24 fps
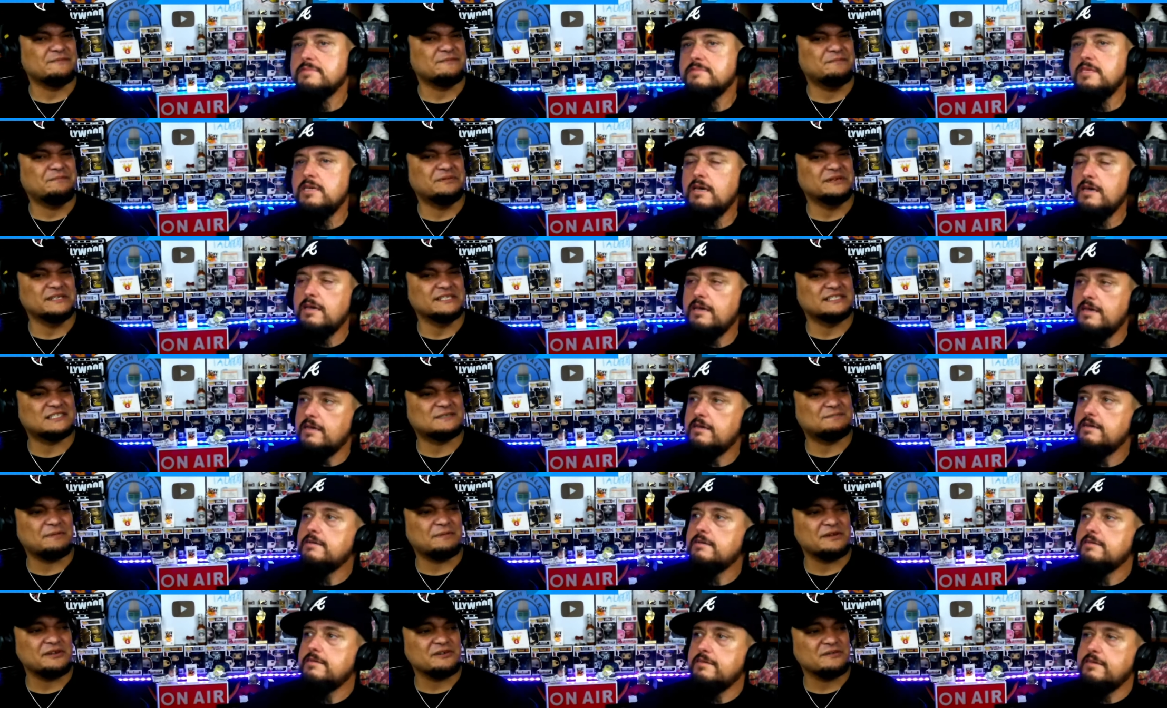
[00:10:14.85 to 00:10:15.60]
Speaker 1: Yeah, but
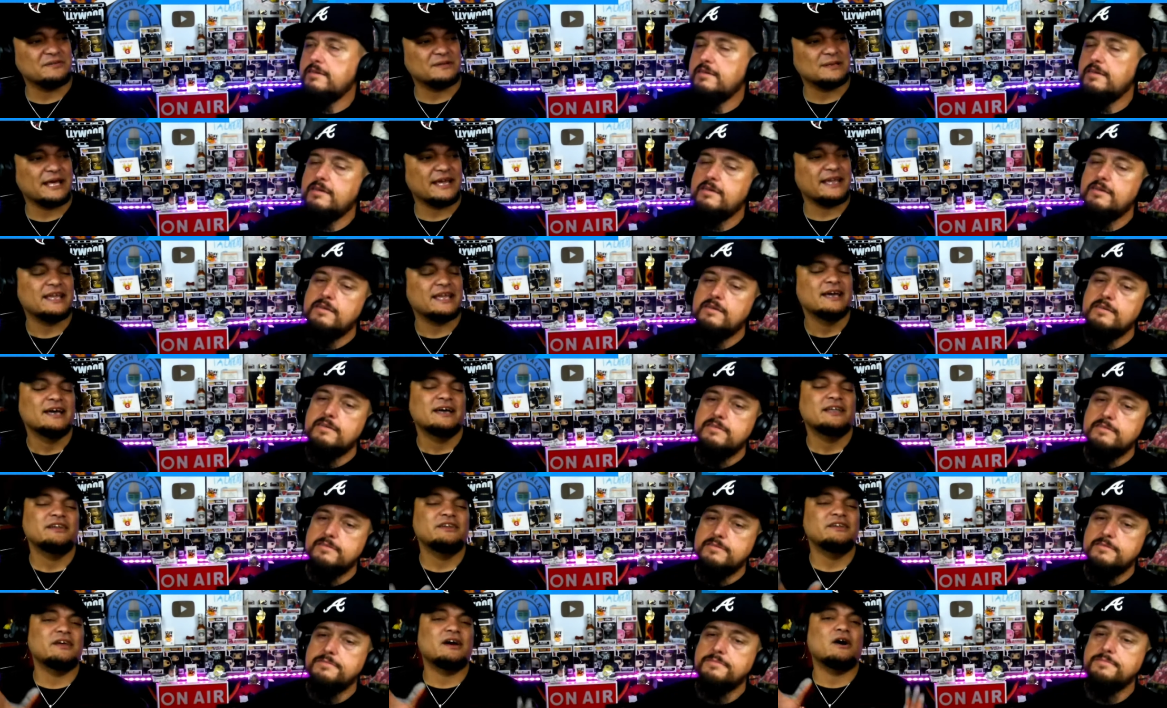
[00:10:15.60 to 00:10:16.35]
Spirit yeah. like
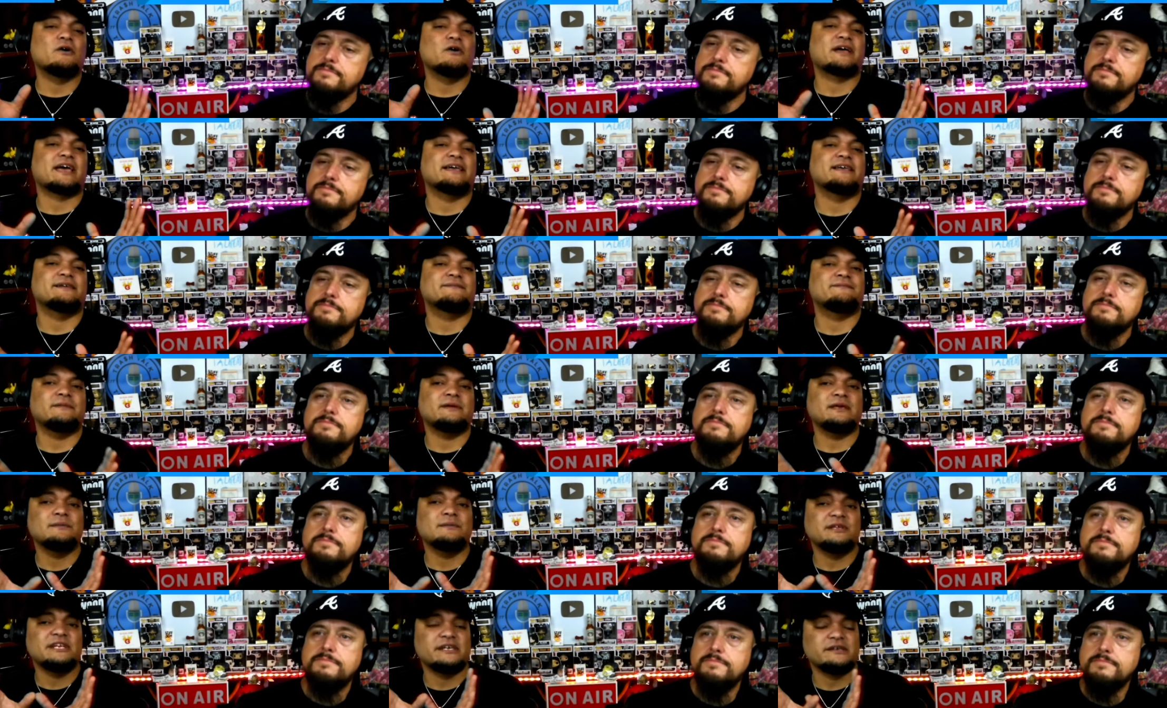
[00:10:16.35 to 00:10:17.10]
okay,
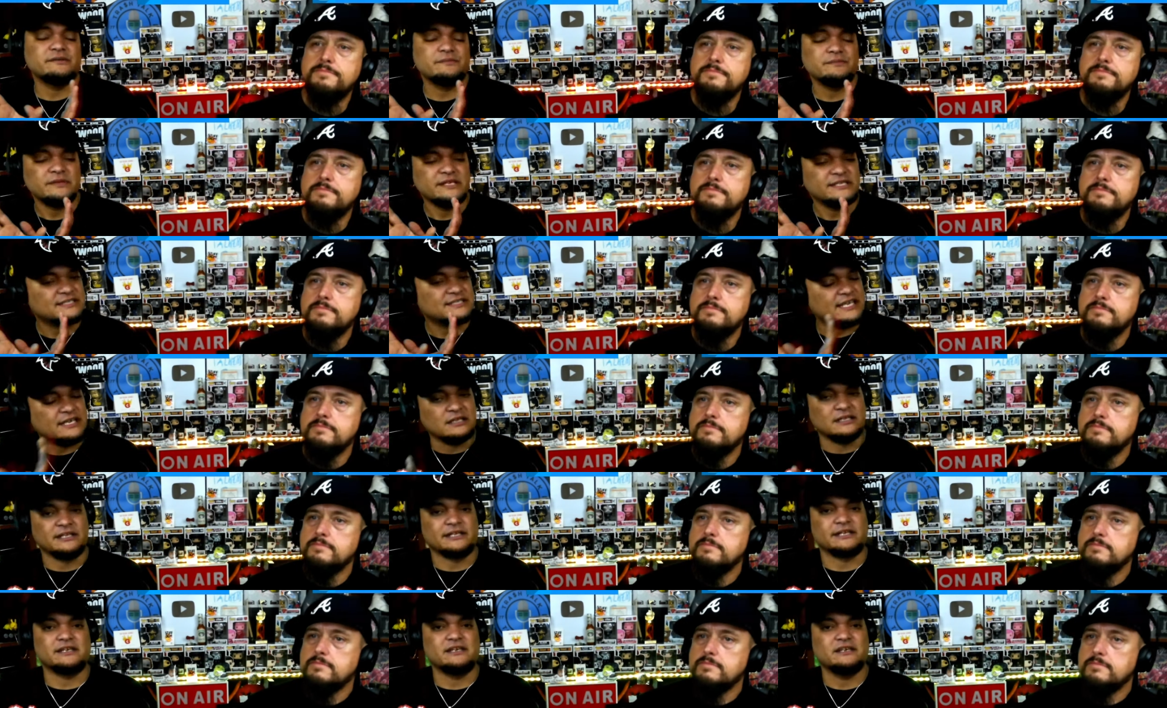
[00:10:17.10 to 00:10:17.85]
Eminem is
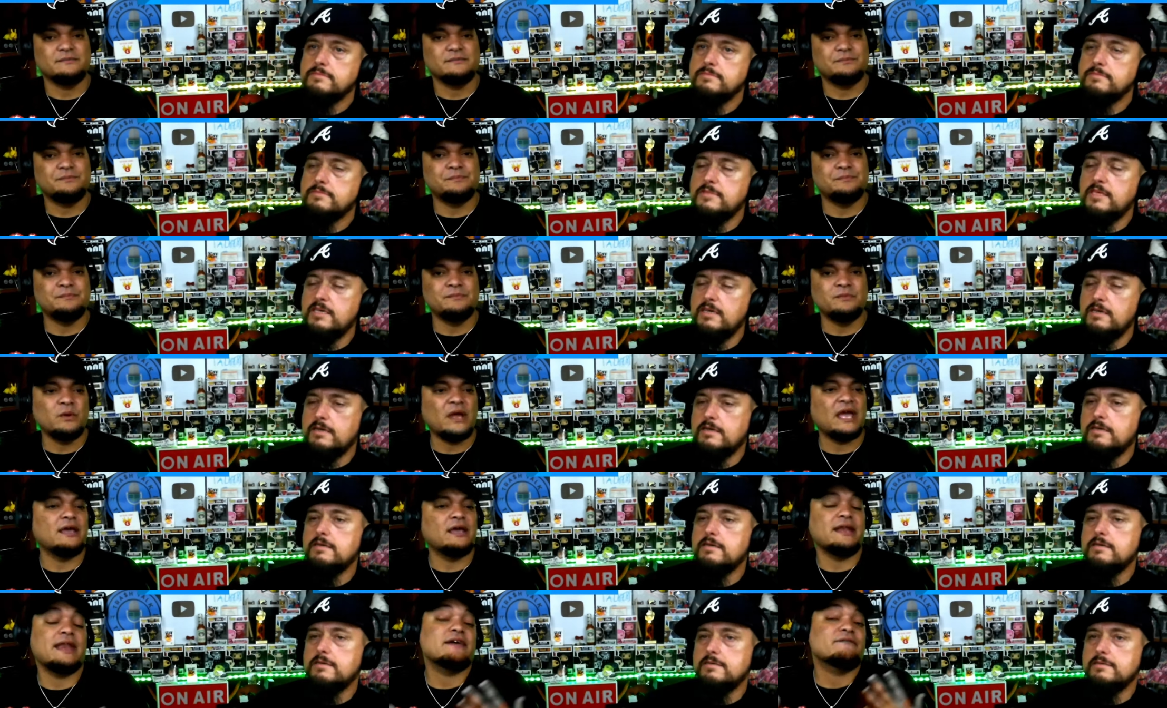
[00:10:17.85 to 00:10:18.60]
killing it. Yeah.
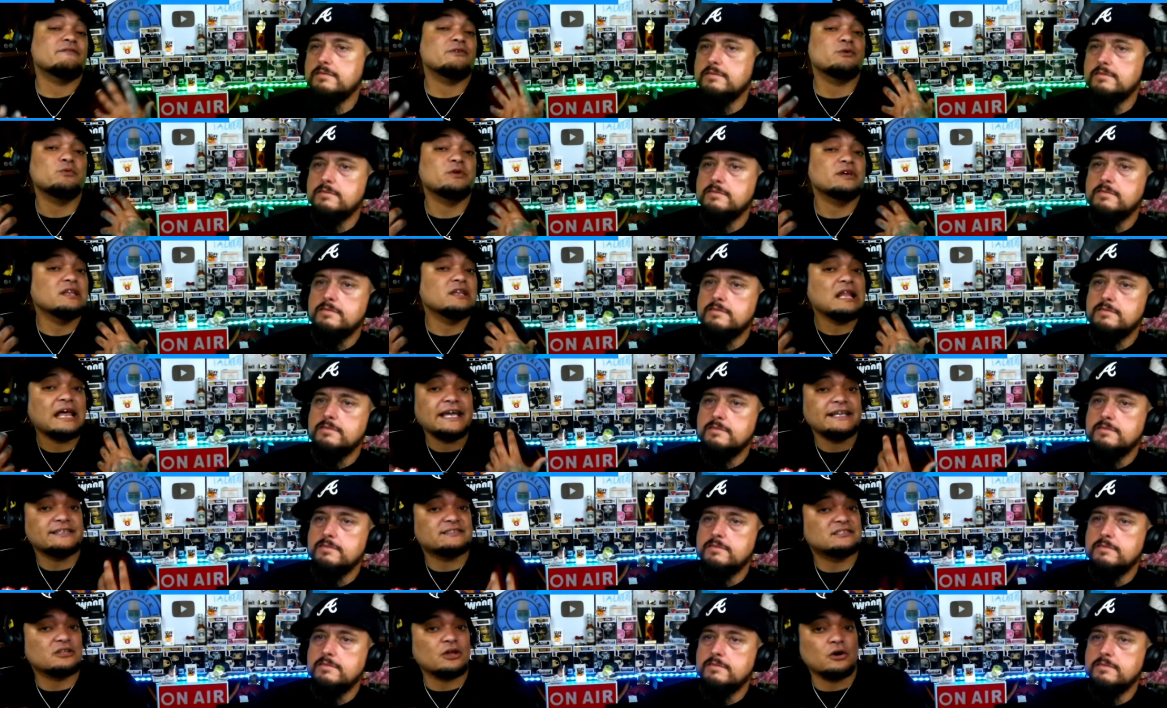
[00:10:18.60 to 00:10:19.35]
And everyone
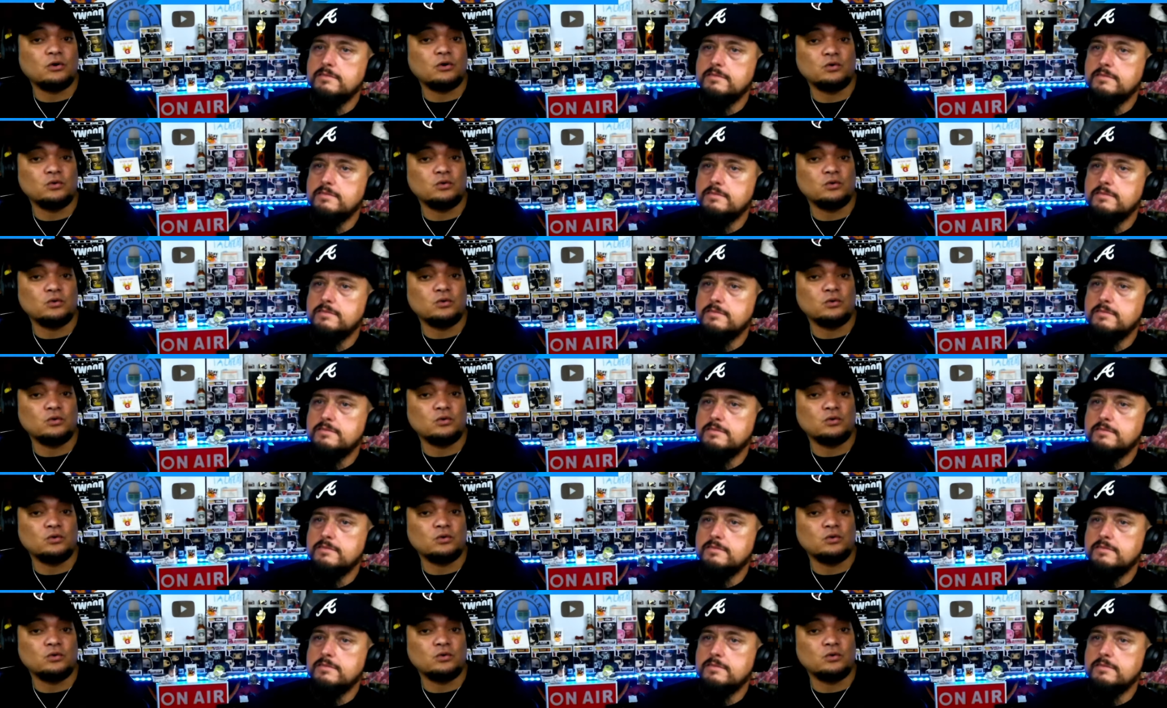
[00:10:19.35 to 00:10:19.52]
likes the